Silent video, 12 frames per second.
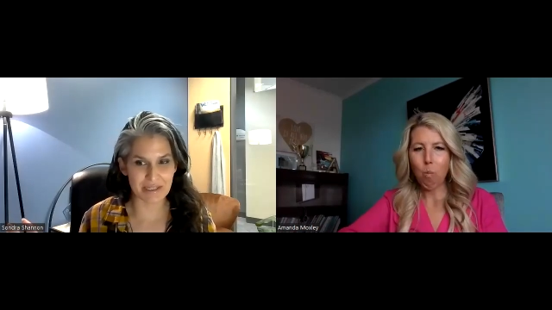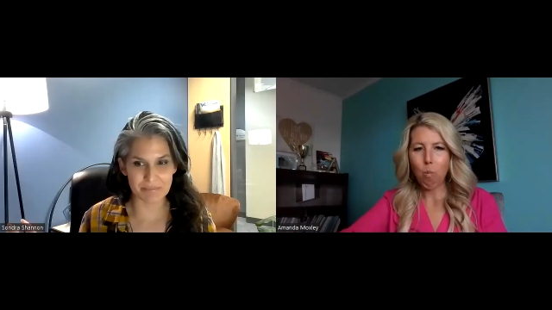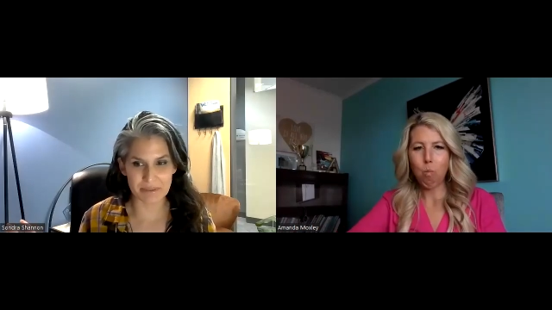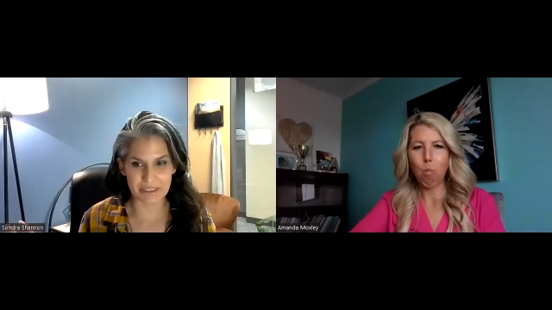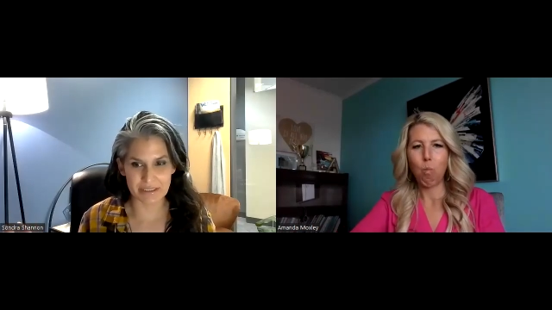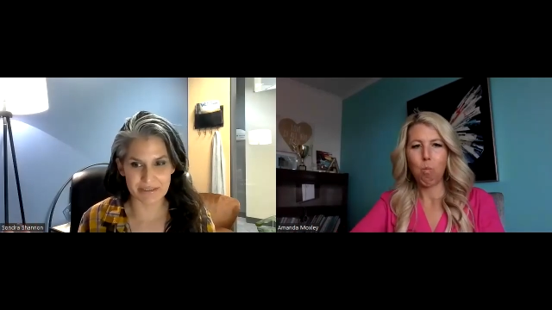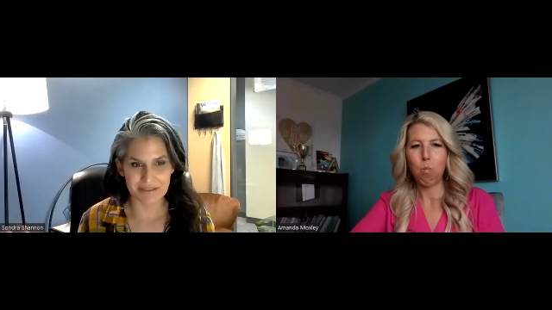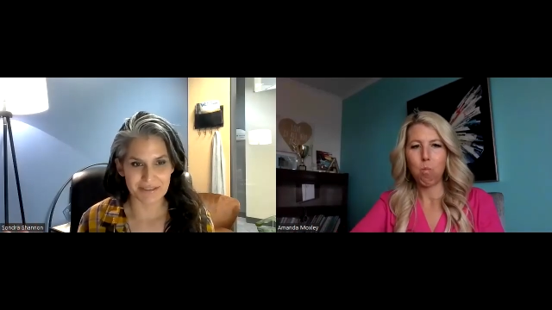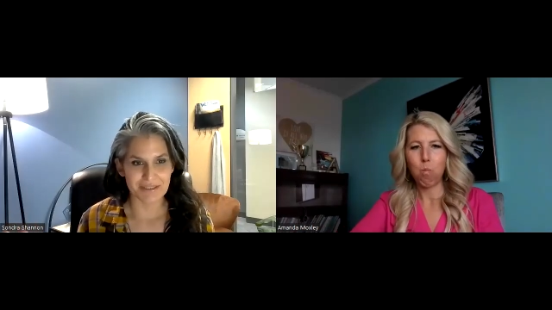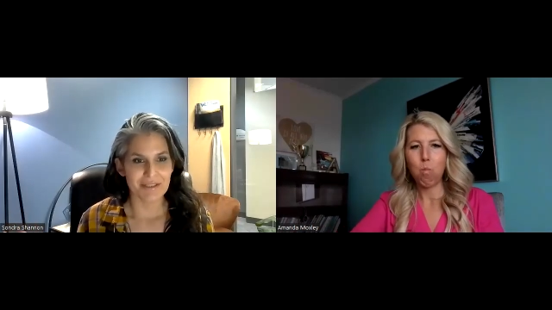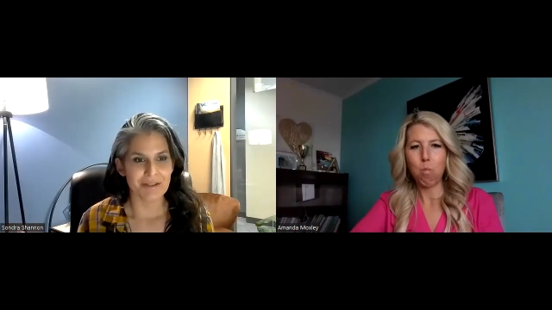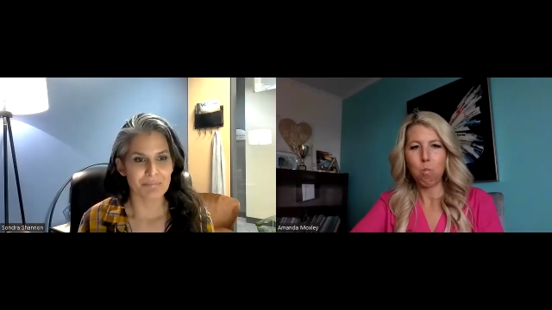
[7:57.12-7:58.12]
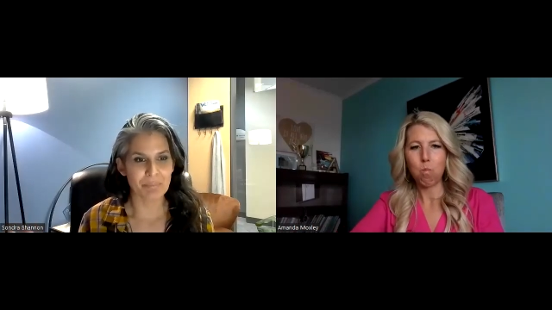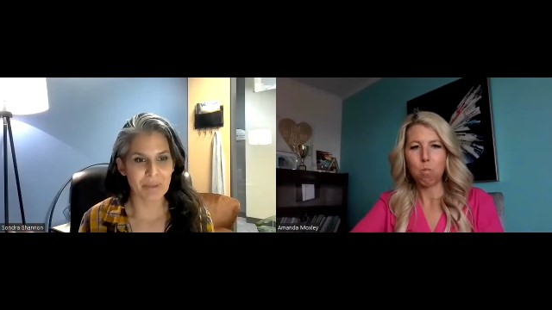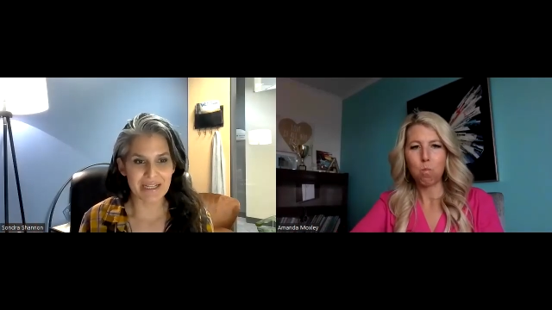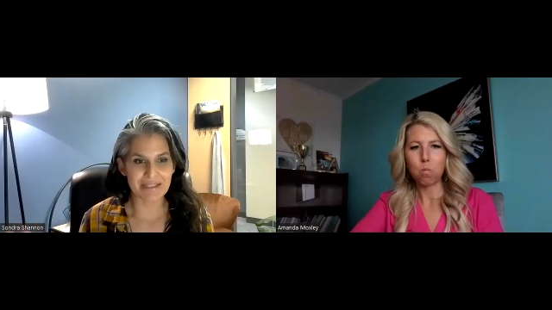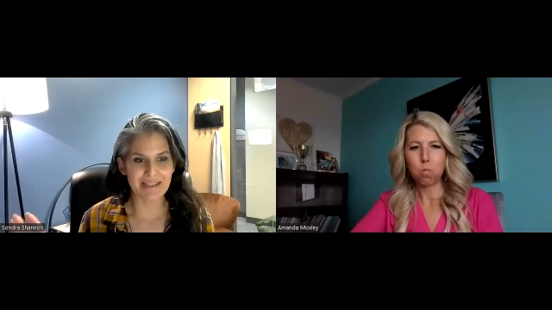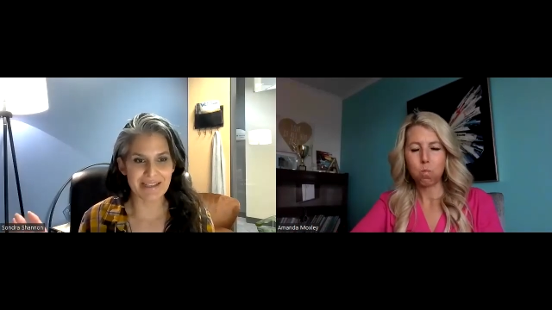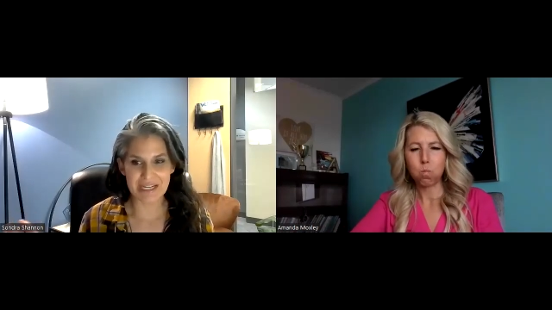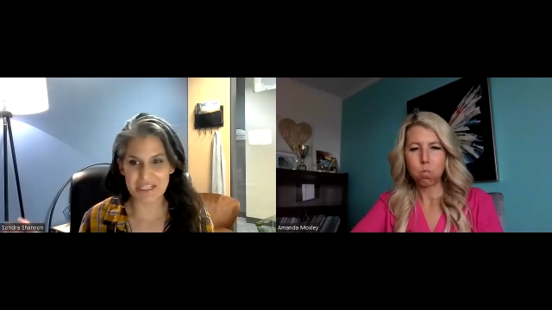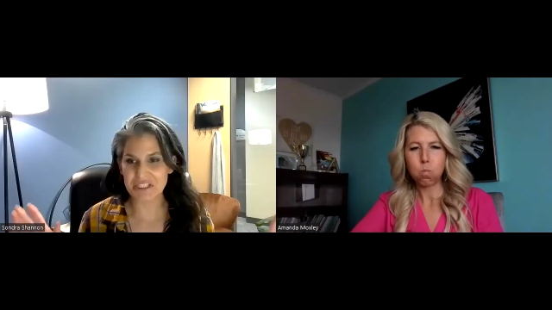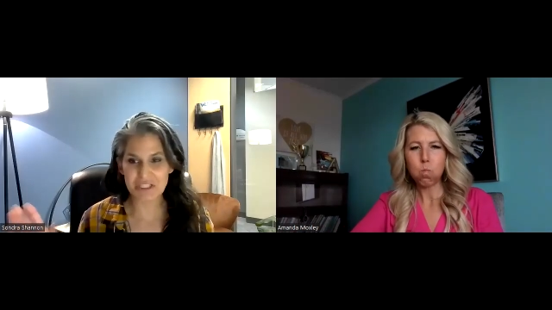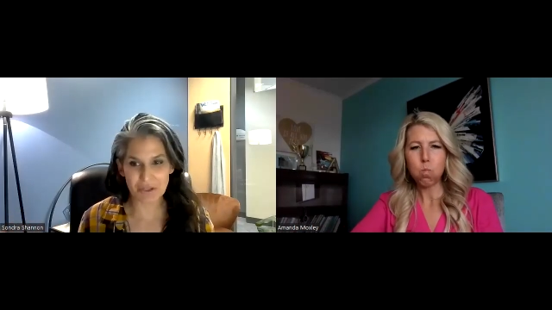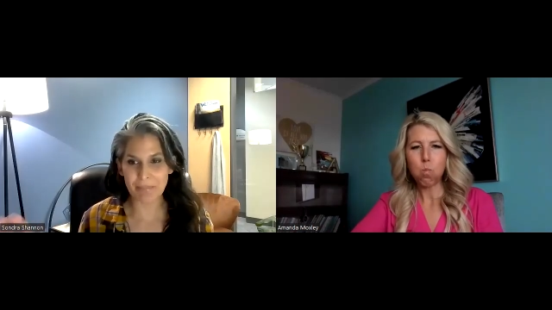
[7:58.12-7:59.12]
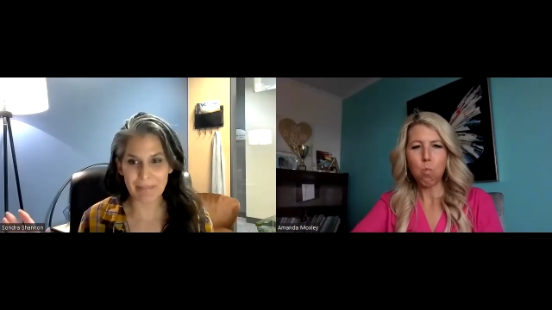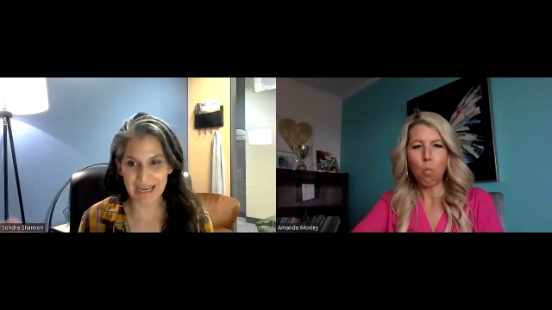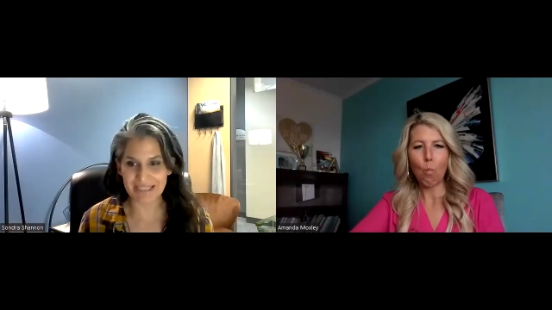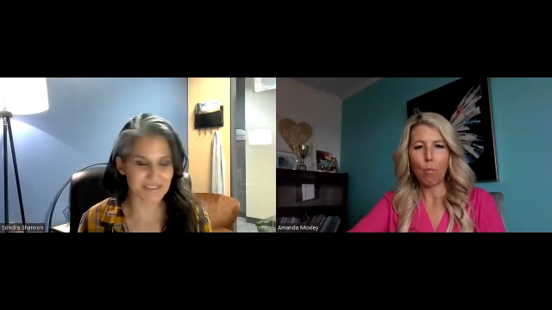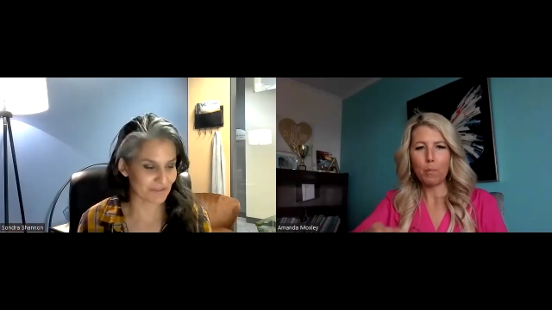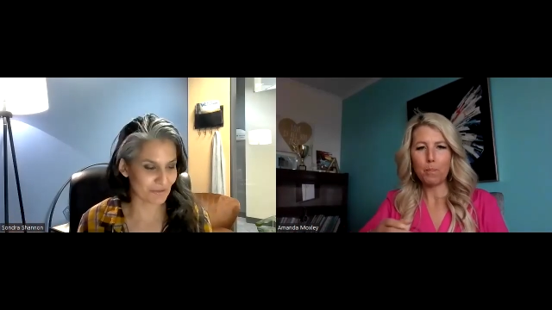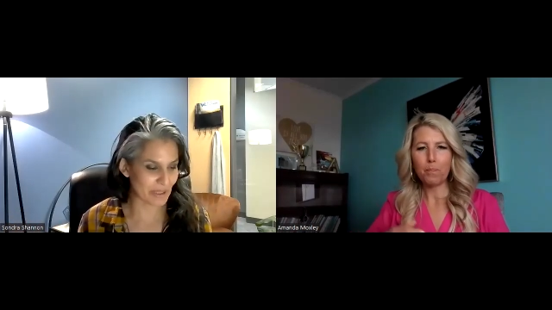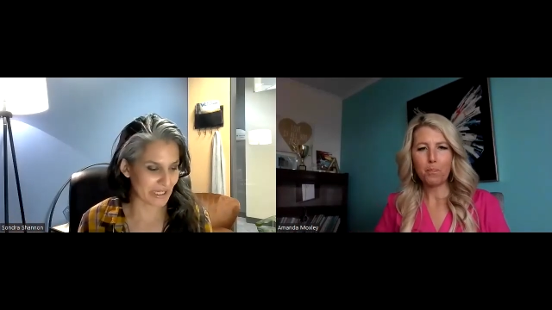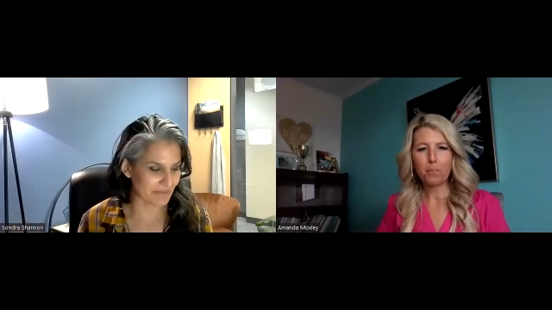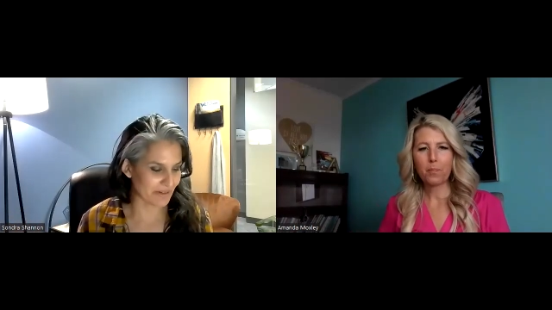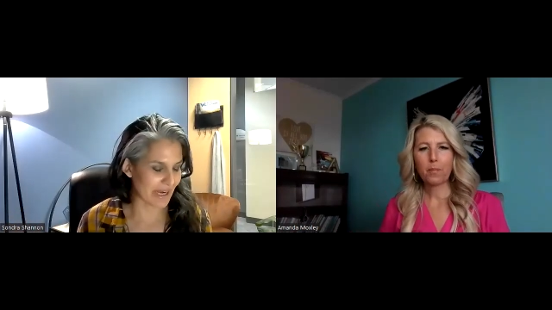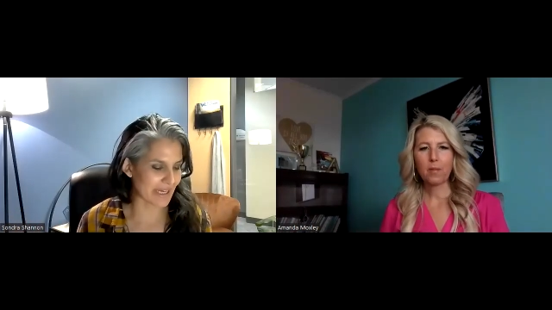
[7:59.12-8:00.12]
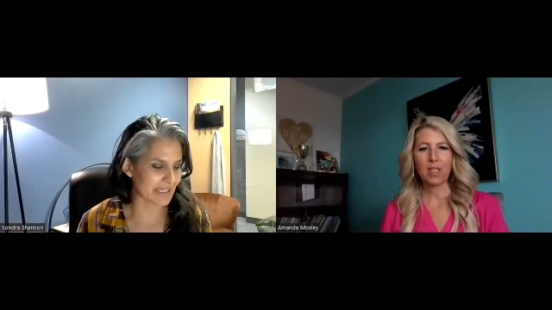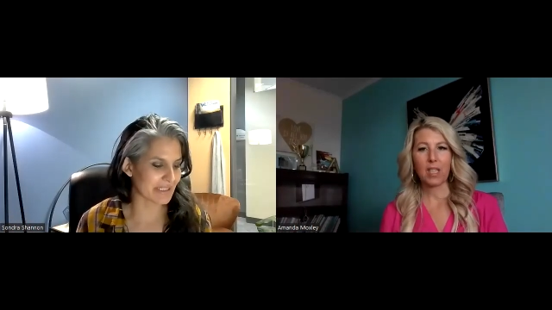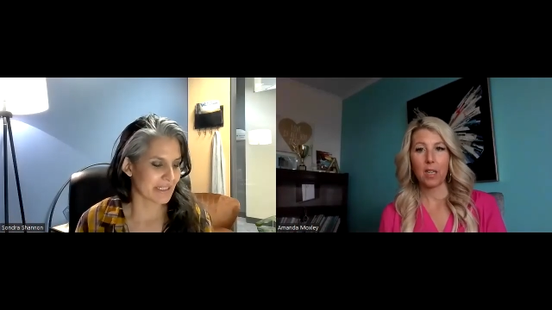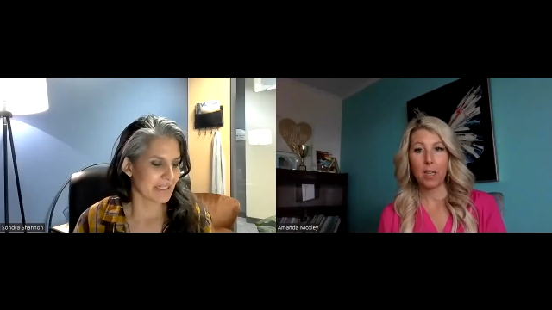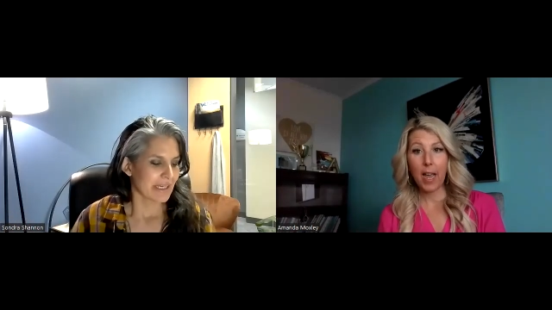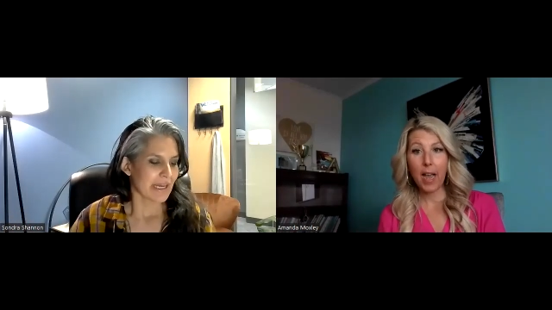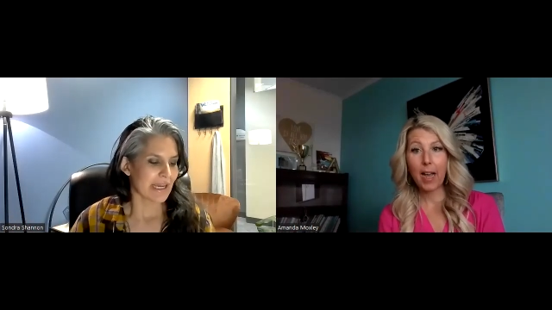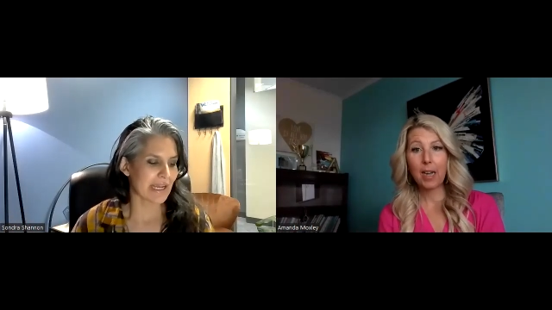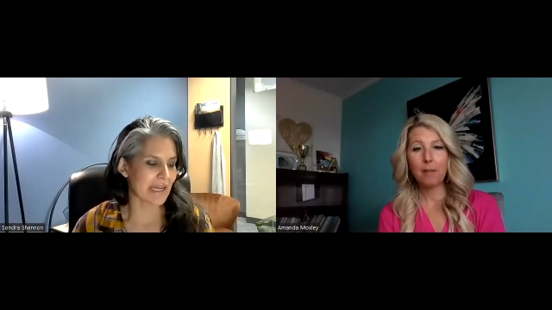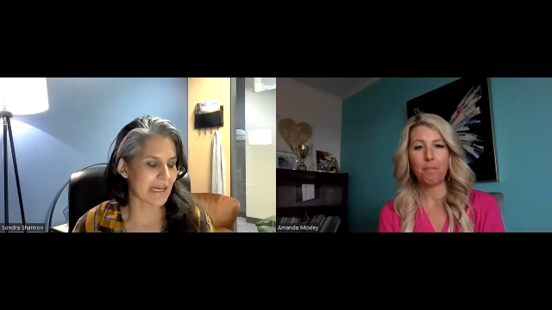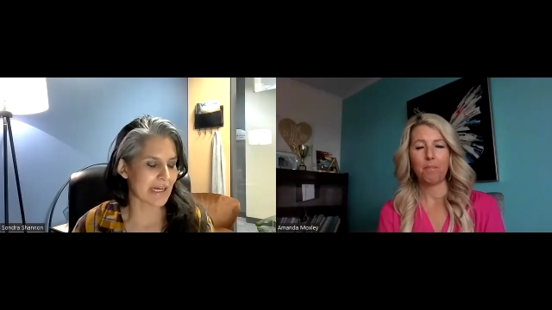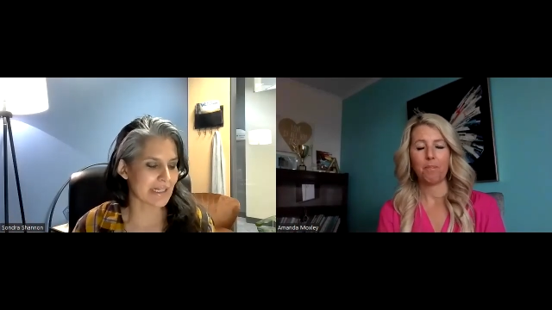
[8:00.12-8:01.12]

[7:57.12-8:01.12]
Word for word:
Speaker 1: the company, mm-hmm. but it's still a massive win, right? Yeah.